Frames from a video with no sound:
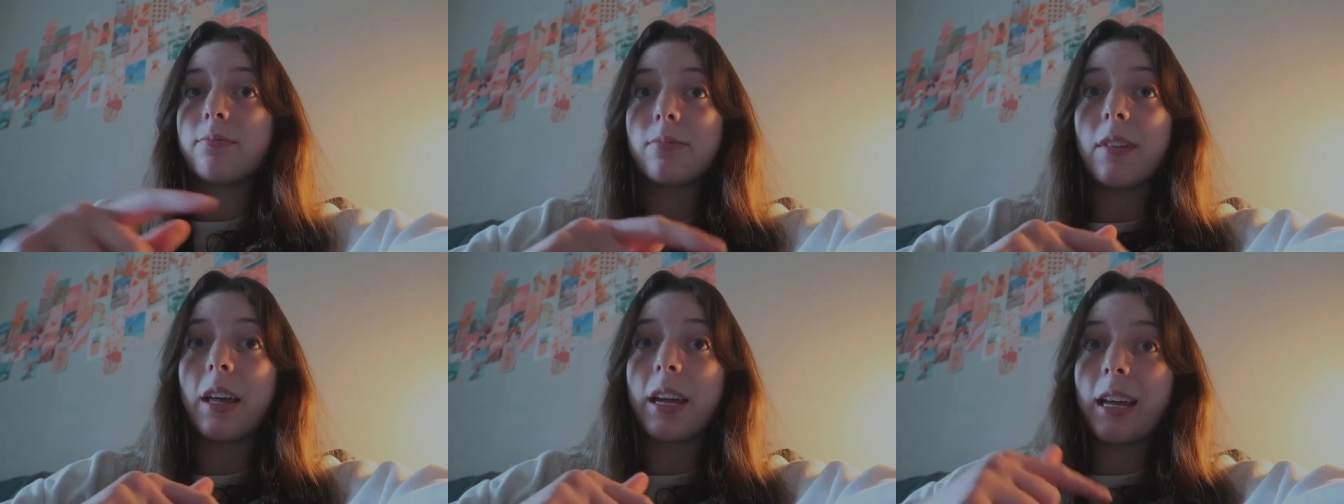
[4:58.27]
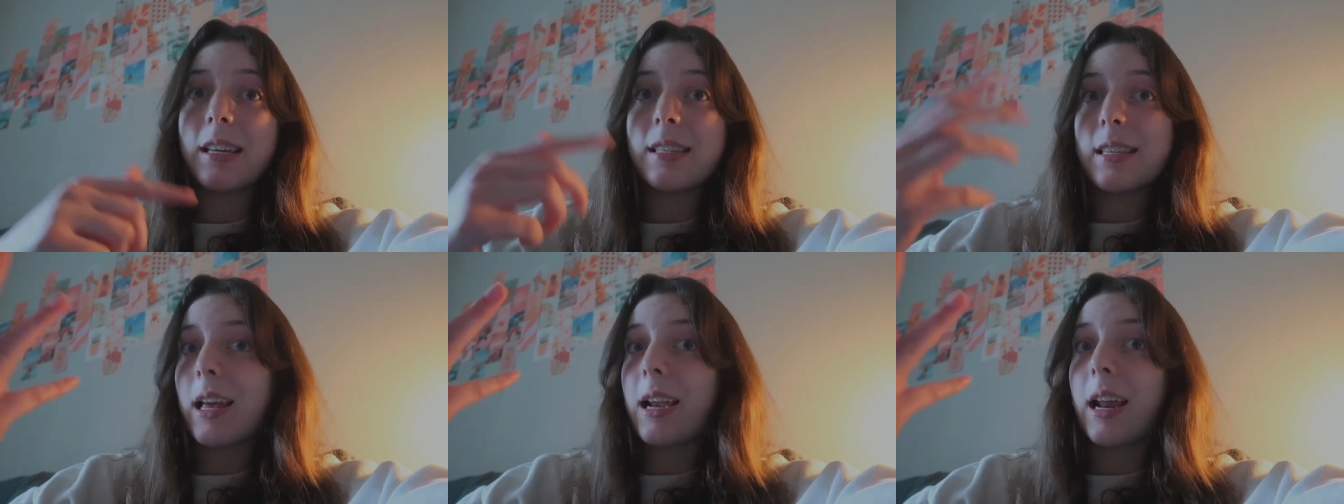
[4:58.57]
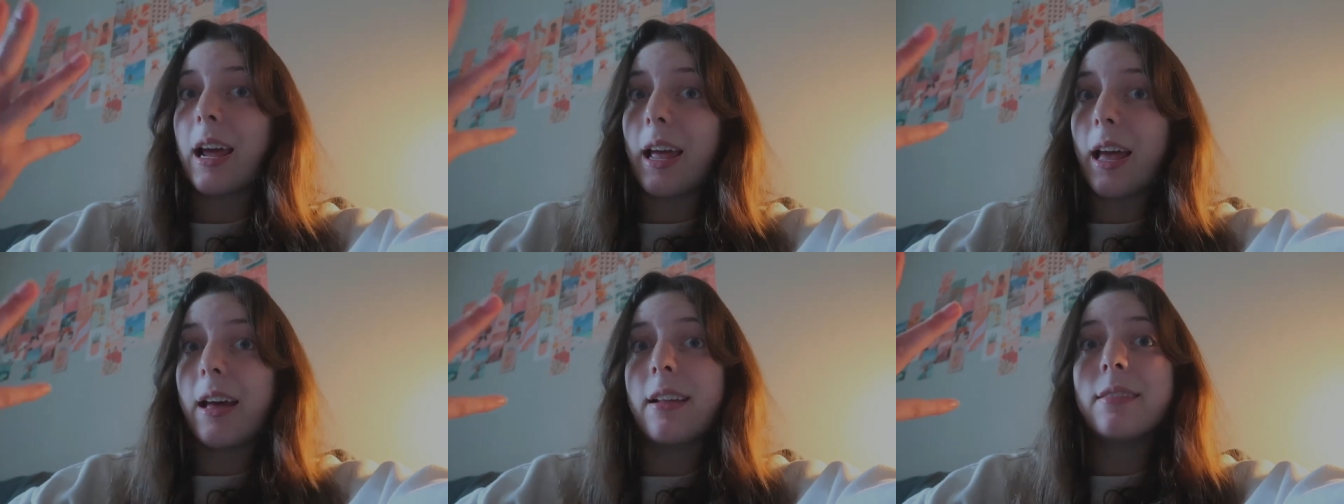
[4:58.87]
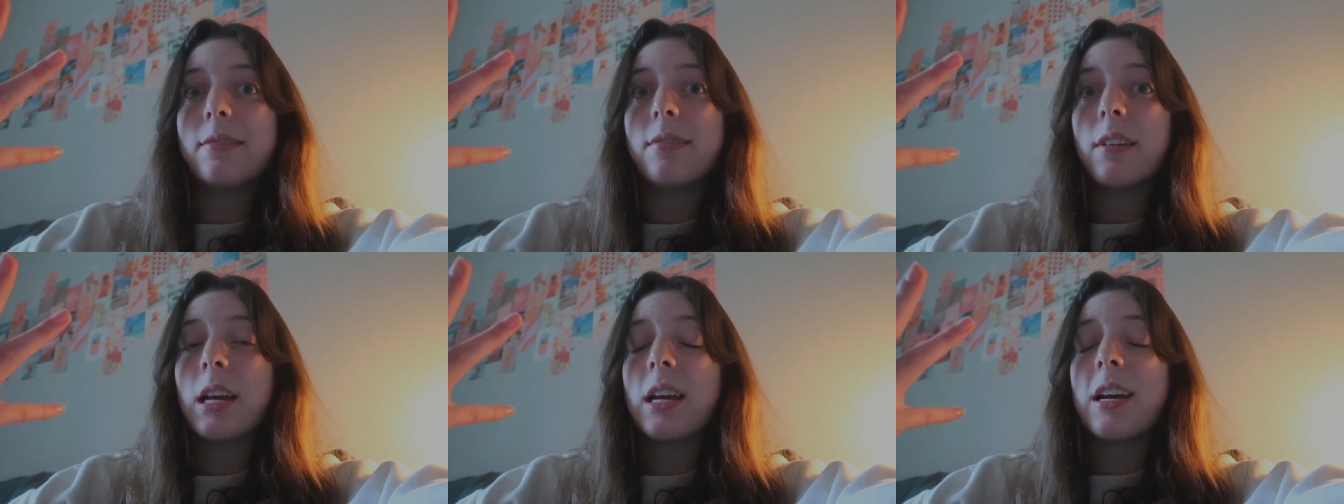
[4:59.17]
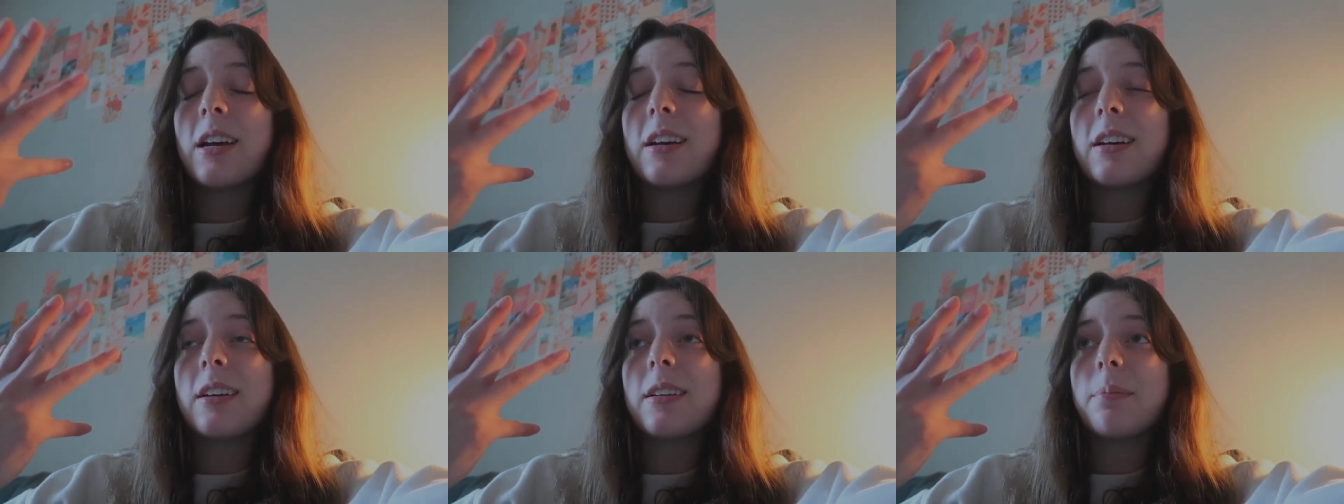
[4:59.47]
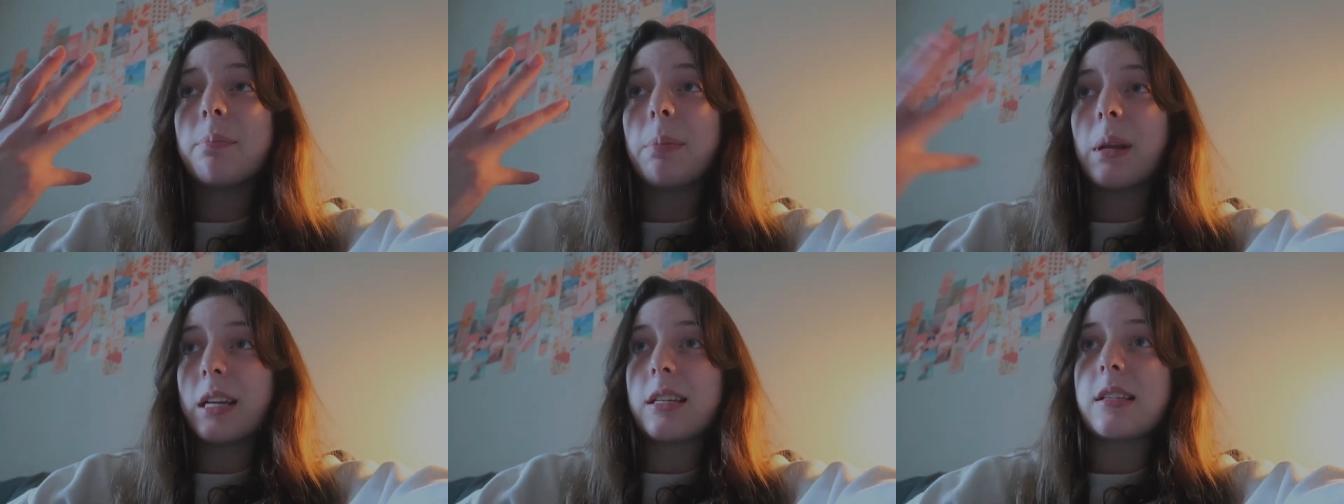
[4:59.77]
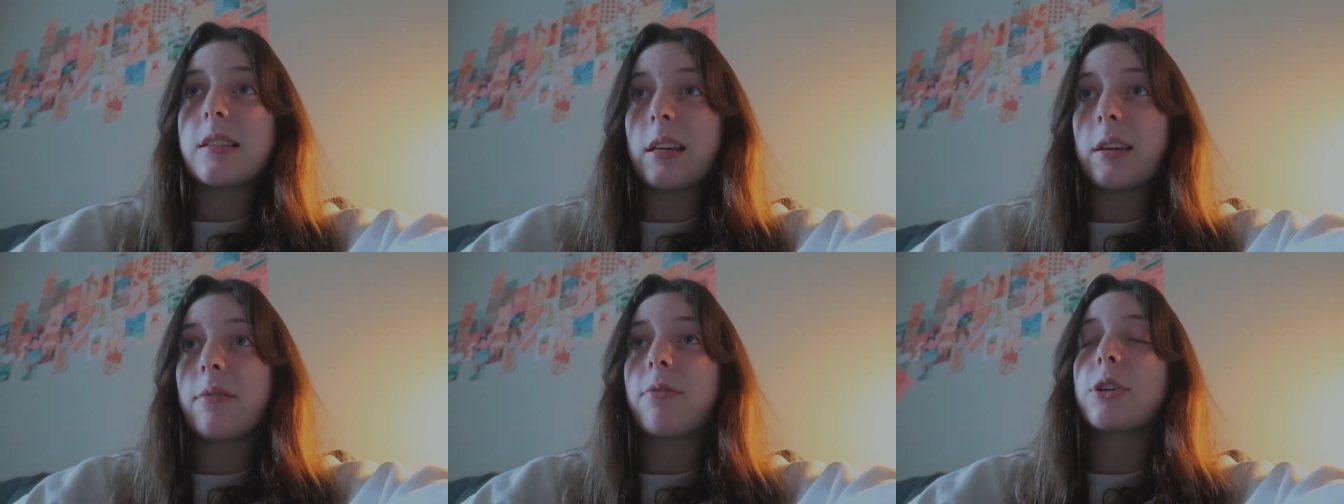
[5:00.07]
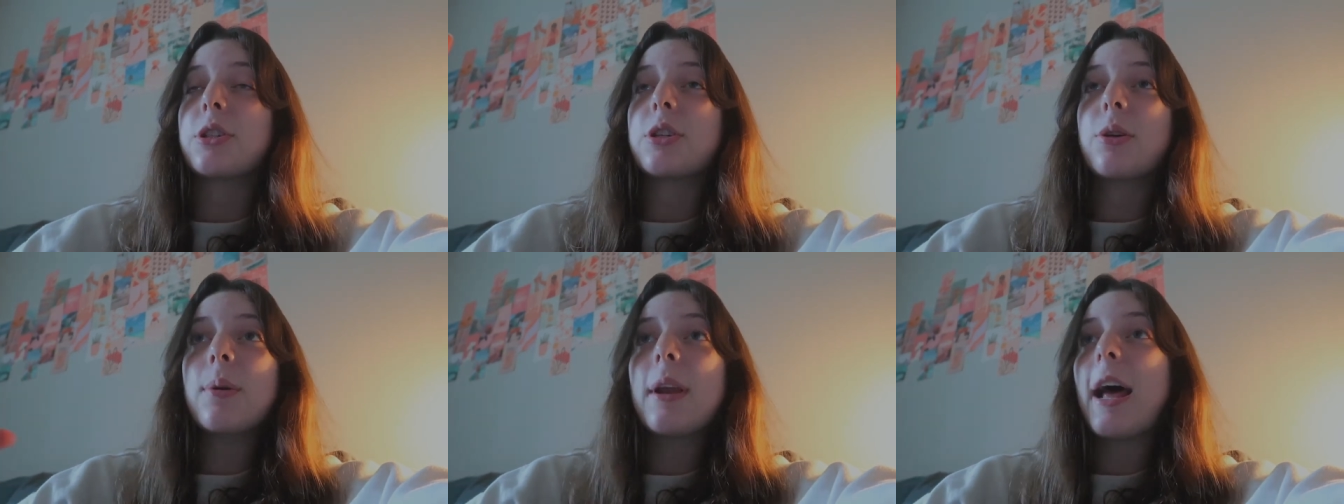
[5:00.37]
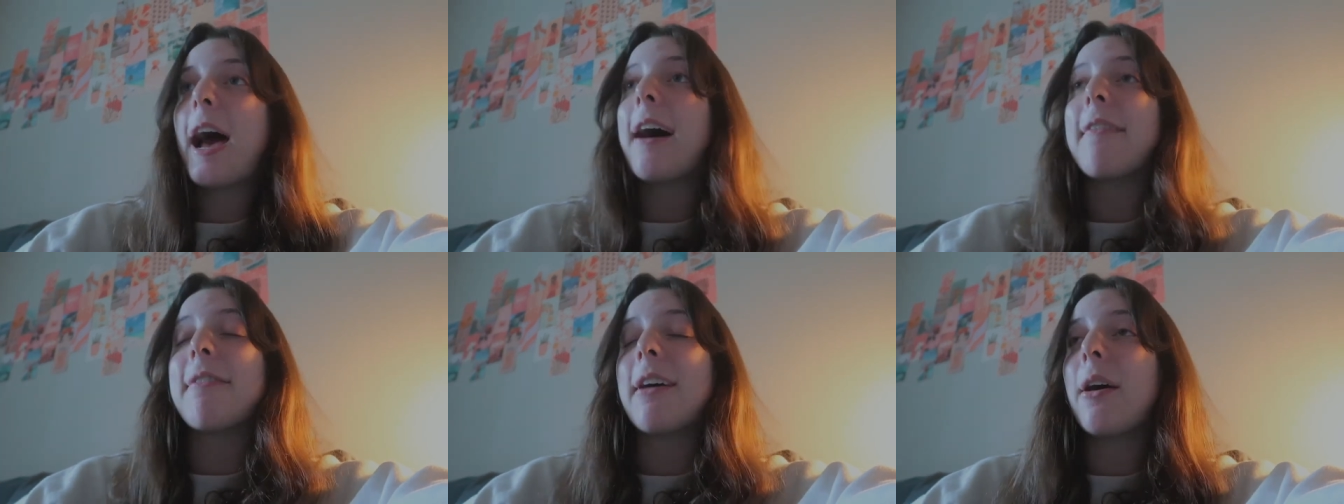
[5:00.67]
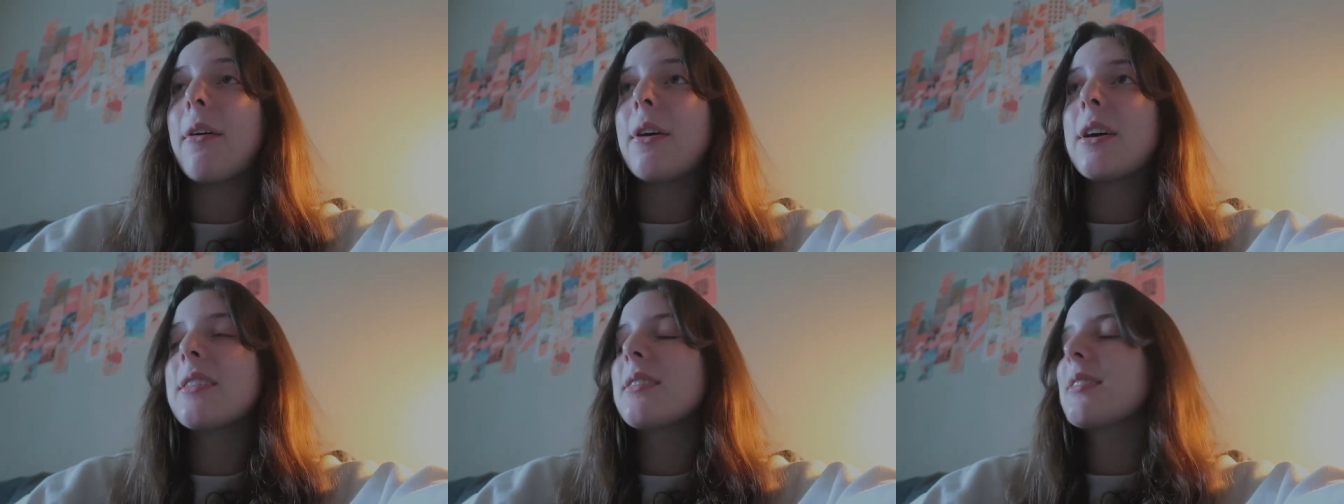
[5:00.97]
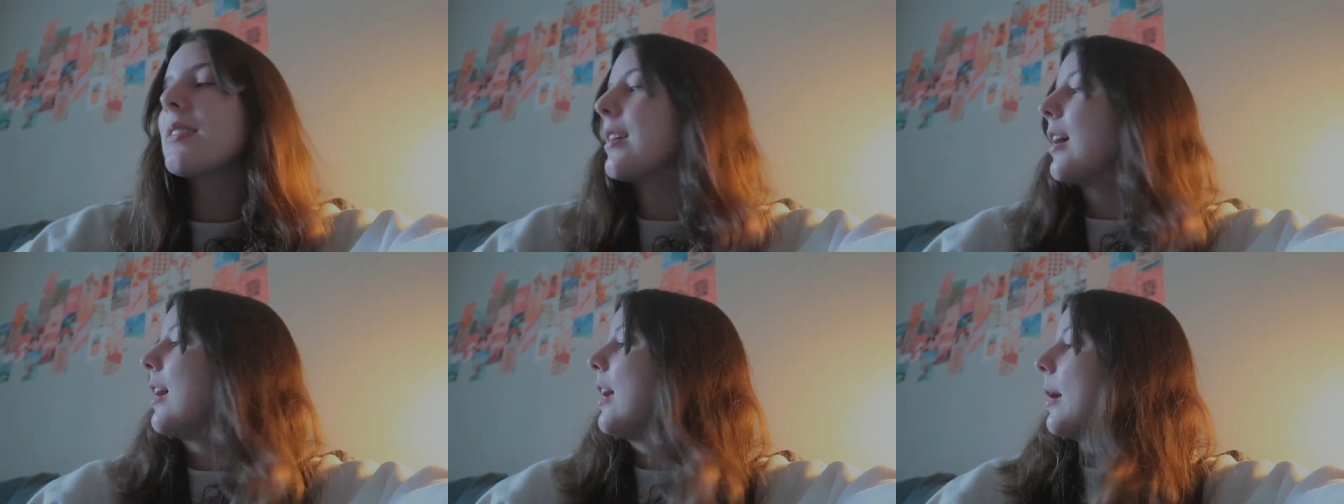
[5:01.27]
like I said, I had been asleep for two and a half hours.